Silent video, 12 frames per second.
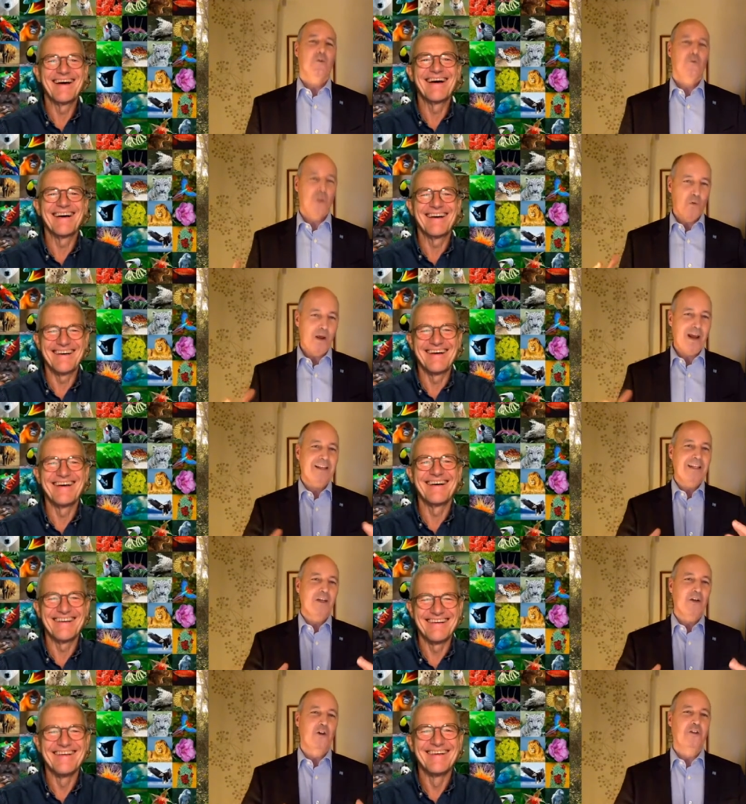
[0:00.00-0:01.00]
Speaker 1: we
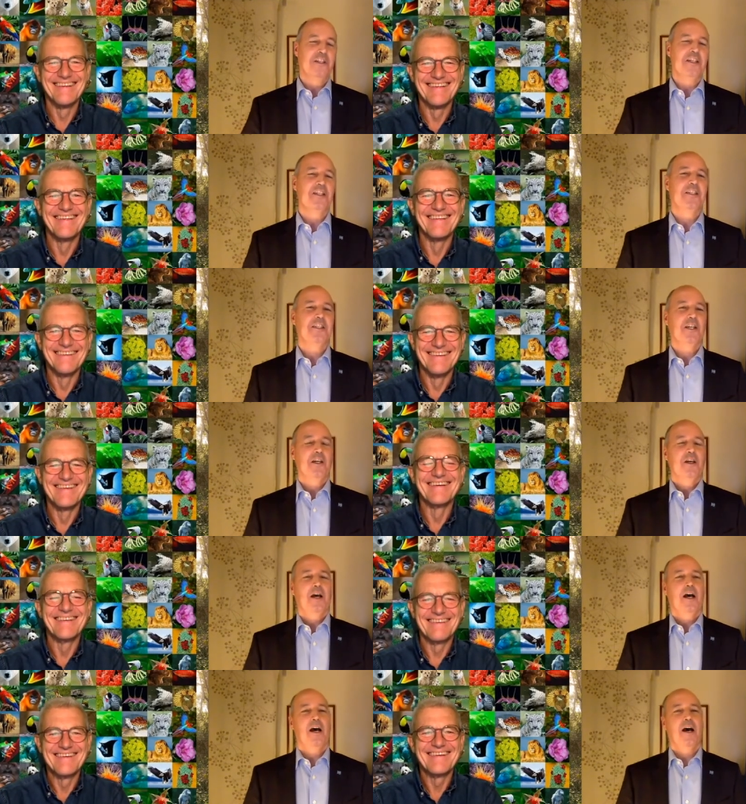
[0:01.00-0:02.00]
rally all these
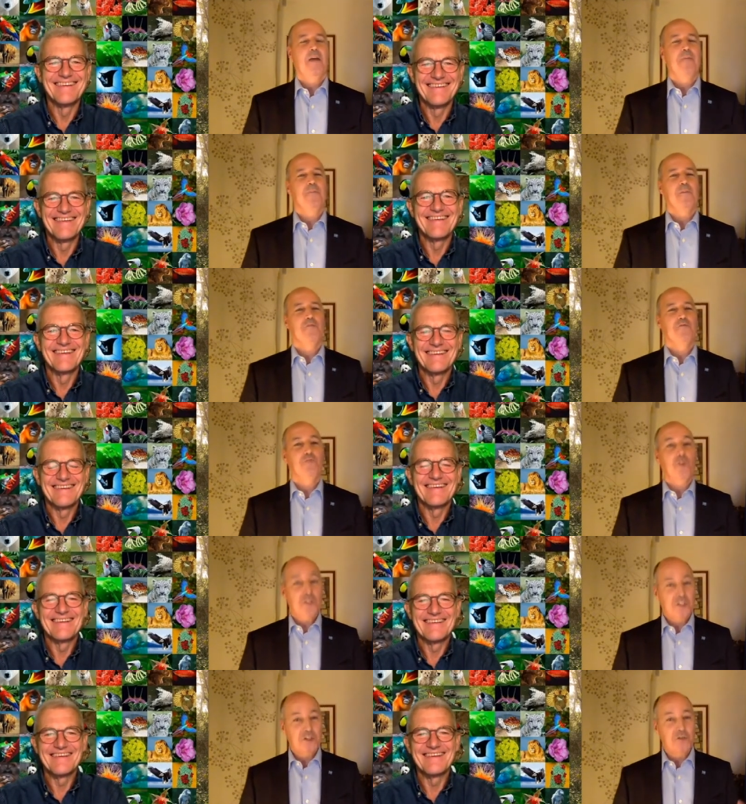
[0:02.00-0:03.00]
um,
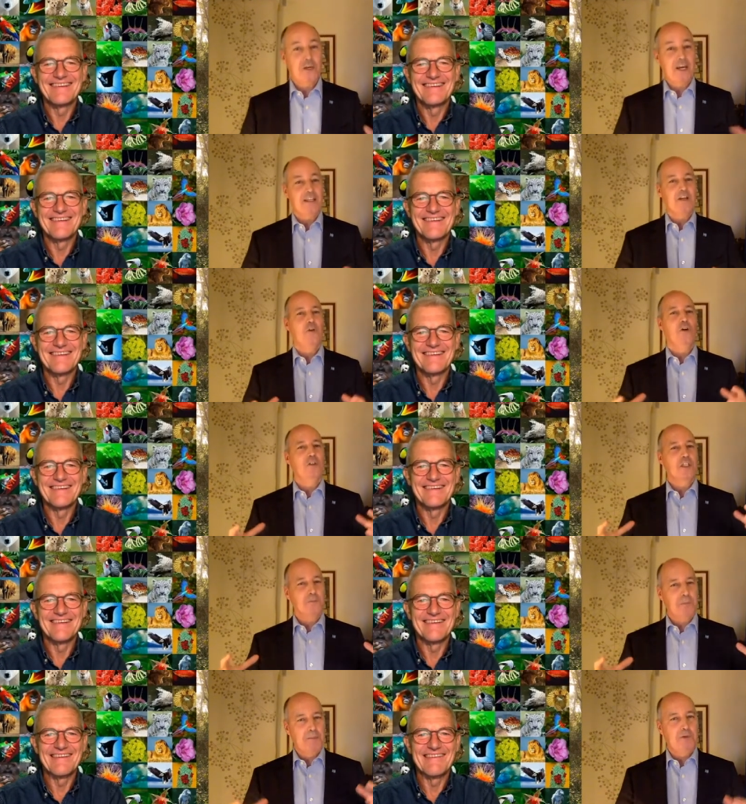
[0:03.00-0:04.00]
forces together, all
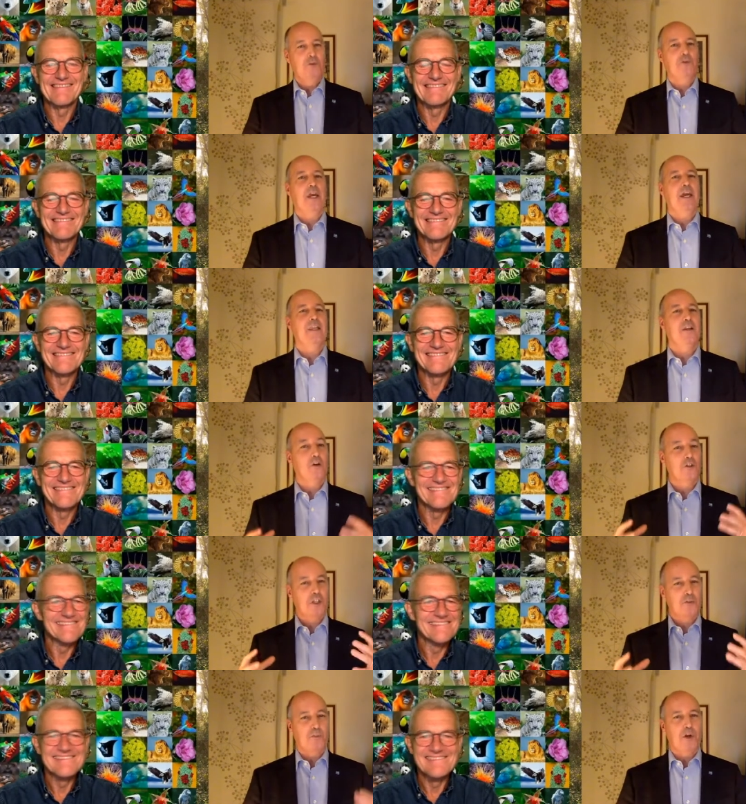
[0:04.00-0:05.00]
these people together,
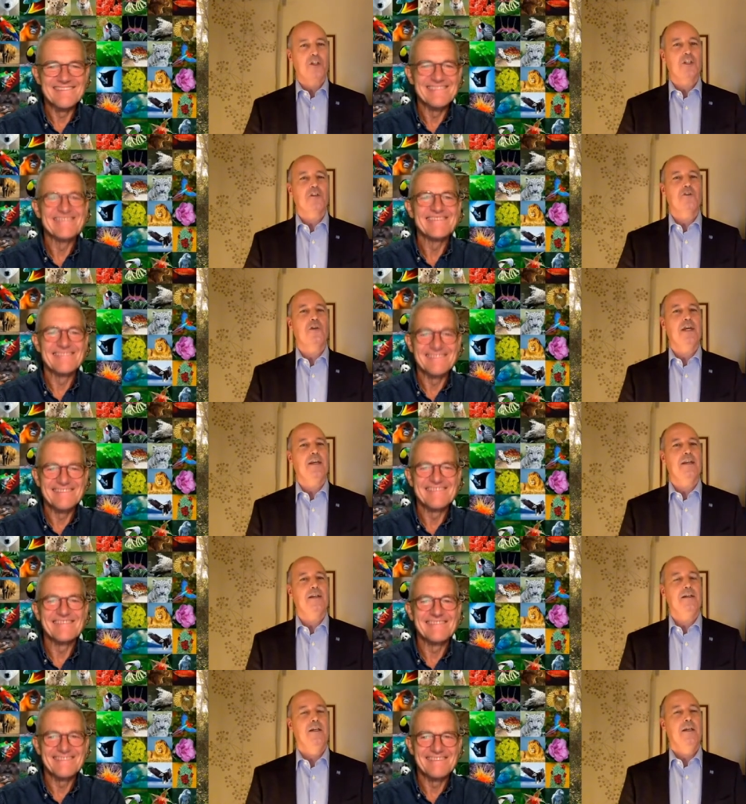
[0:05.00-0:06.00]
all these projects
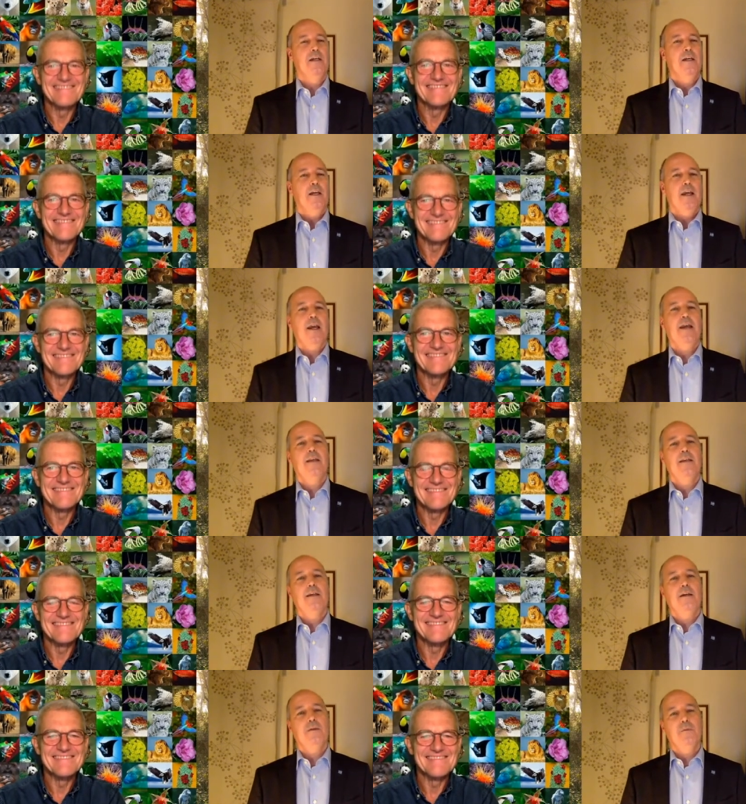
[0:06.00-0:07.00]
together, and
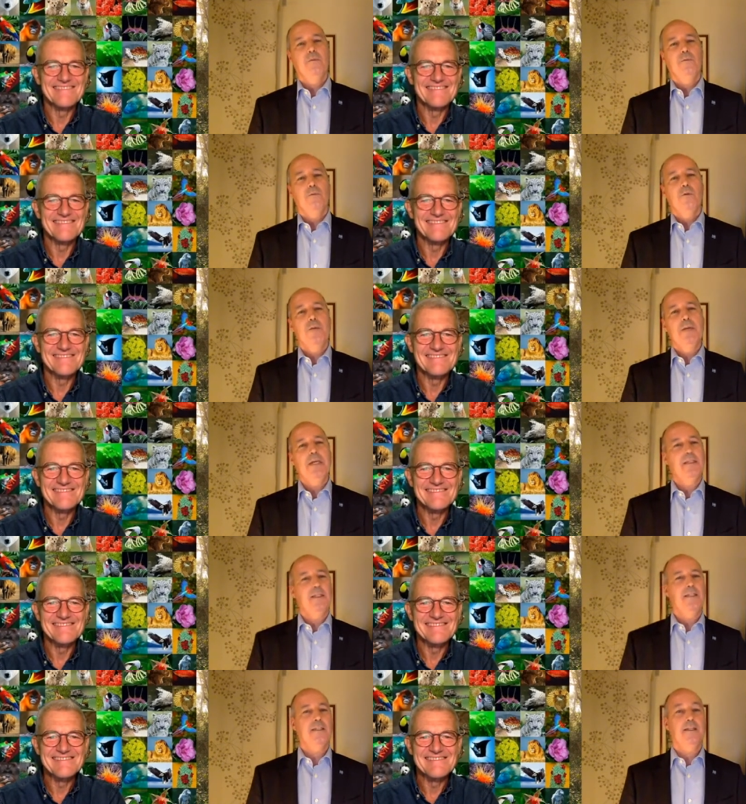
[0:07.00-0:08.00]
uh, we
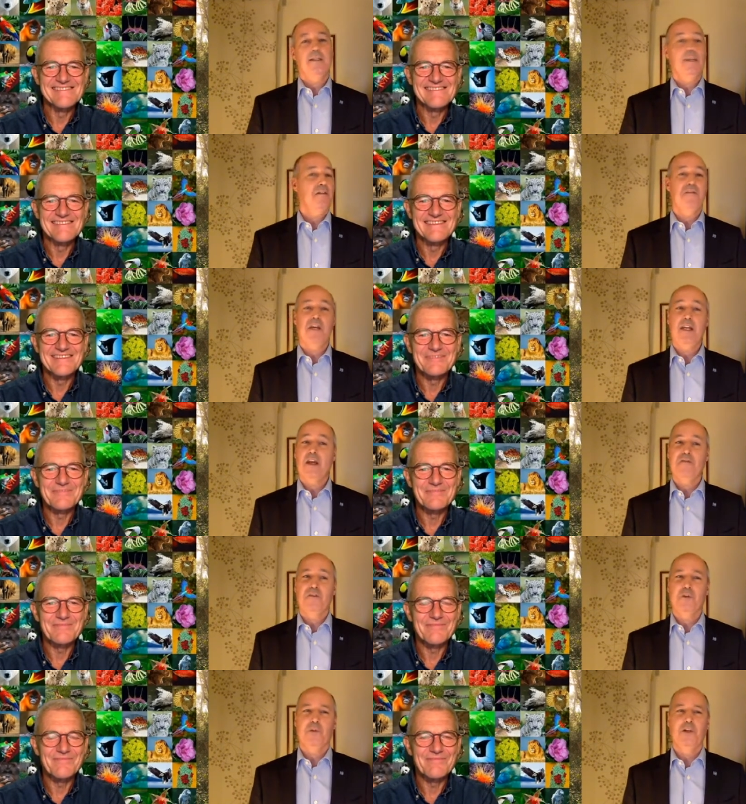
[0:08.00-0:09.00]
make this an in
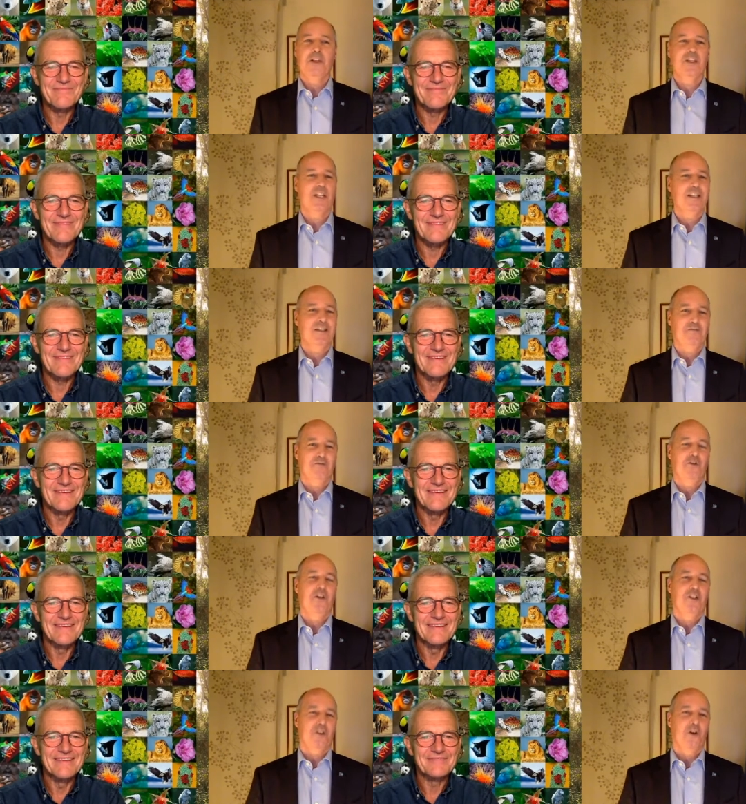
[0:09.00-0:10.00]
inevitable agenda
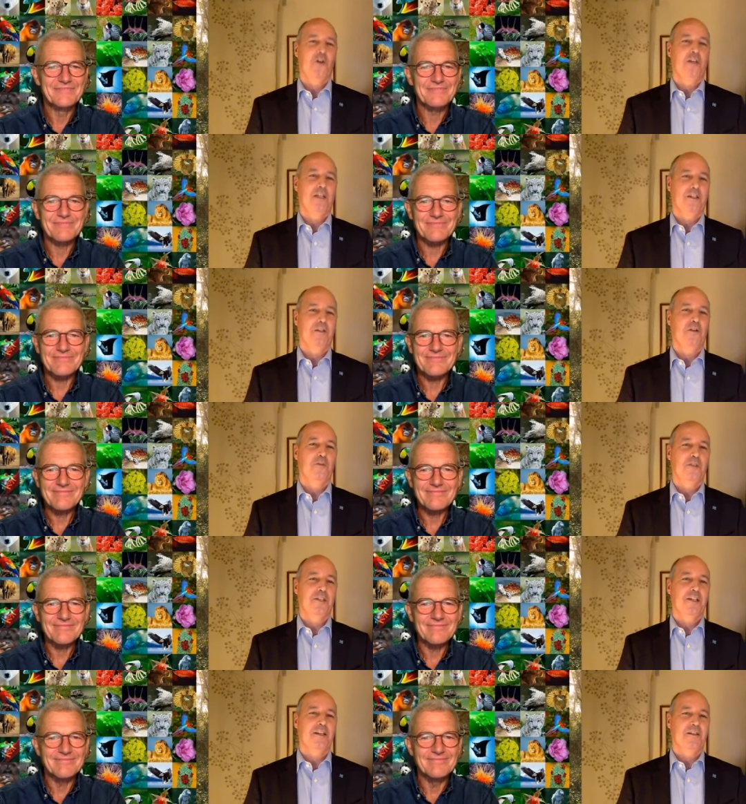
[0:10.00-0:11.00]
for us all at the global
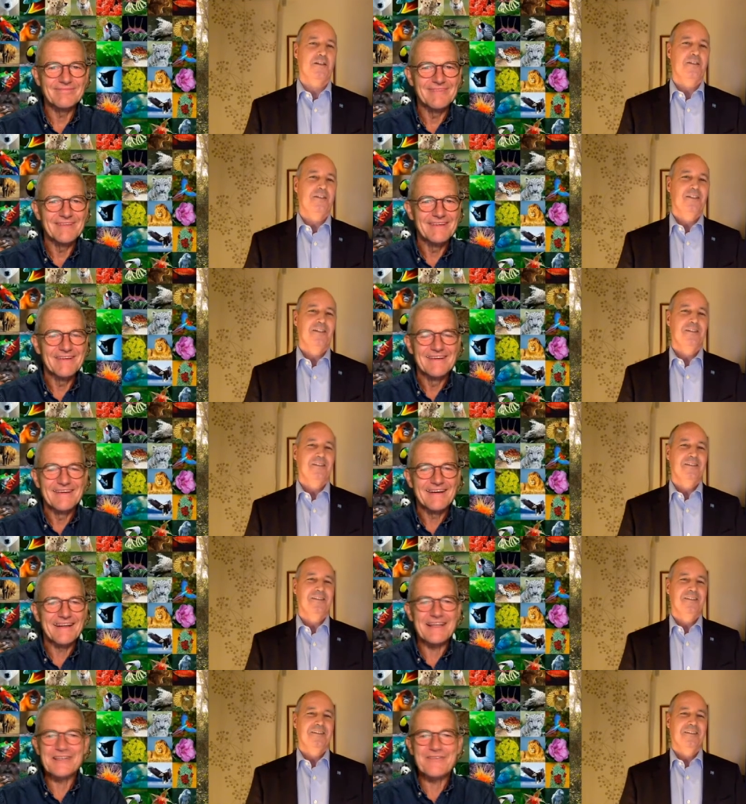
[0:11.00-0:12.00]
scale.
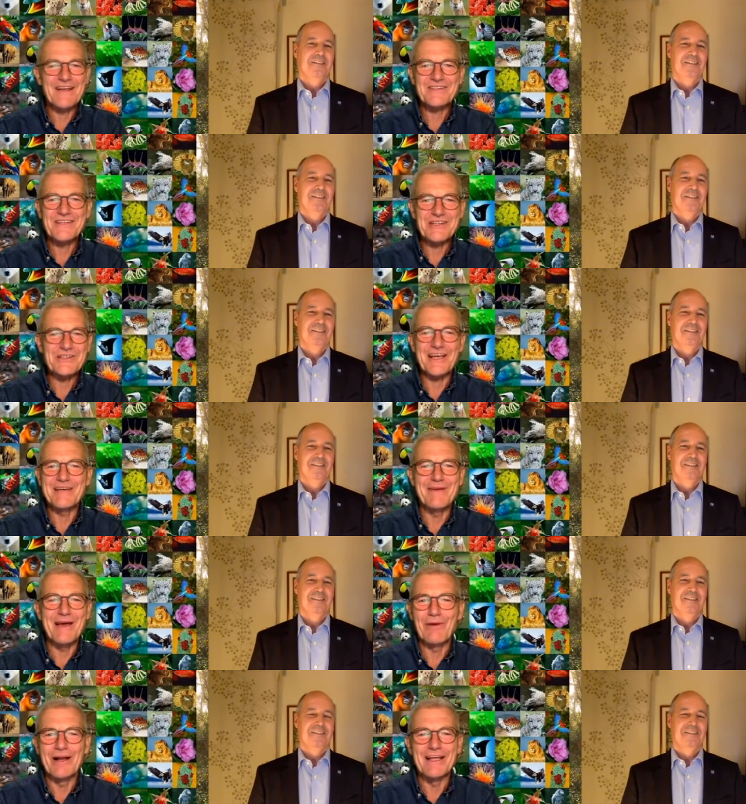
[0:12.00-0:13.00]
I think it's fantastic,
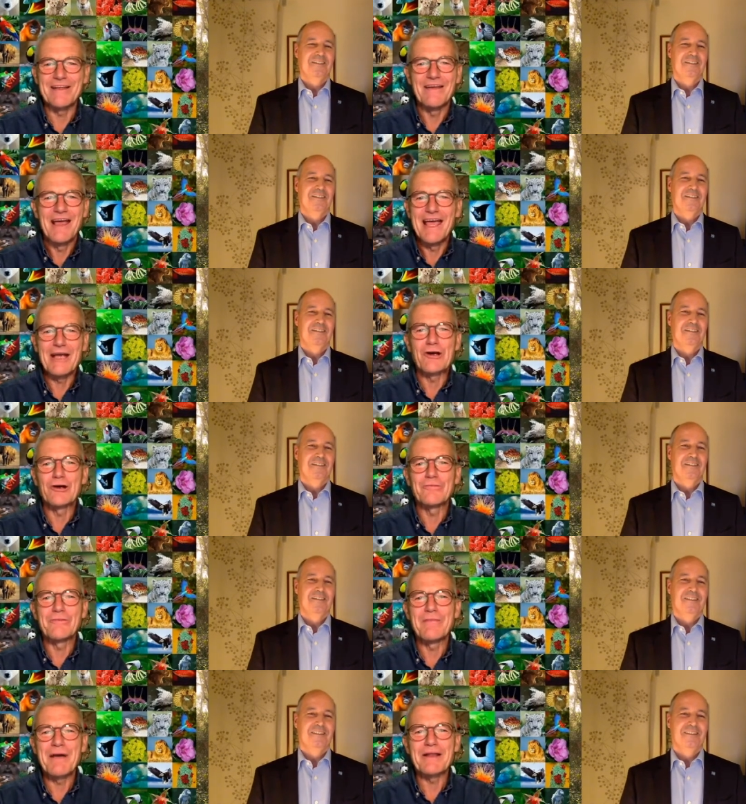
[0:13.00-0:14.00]
Emanuel. It, it
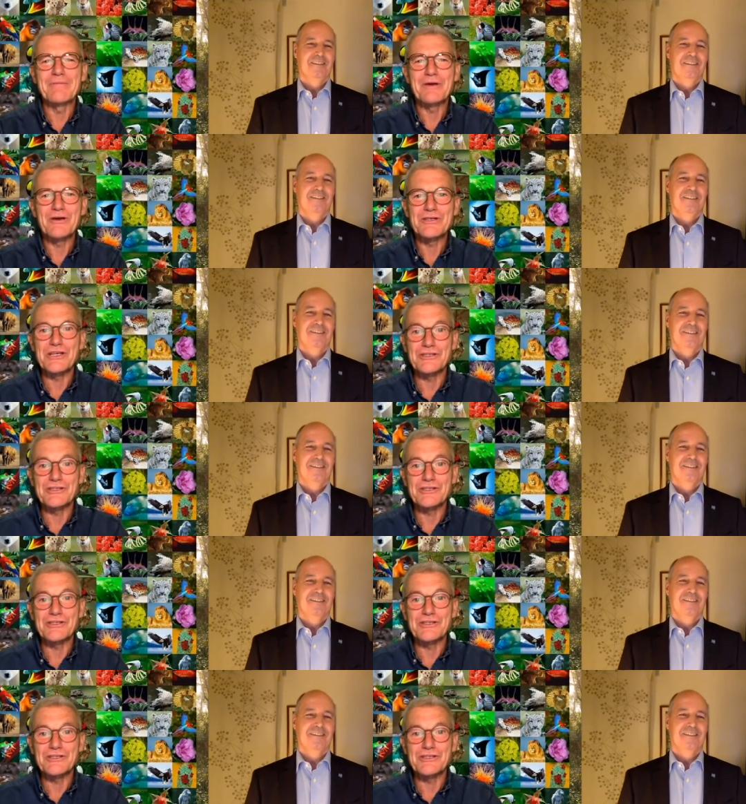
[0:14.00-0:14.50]
couldn't
Speaker 2: be better because